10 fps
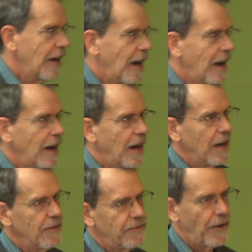
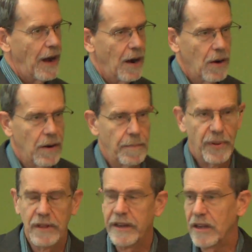uh, of our
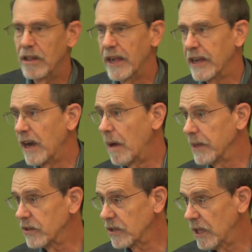political
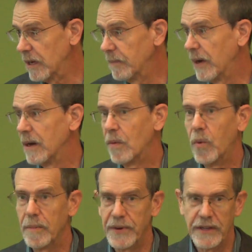economics club,
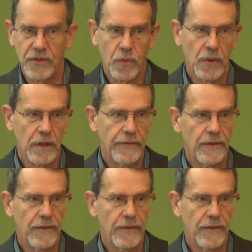W P D S S, Worldly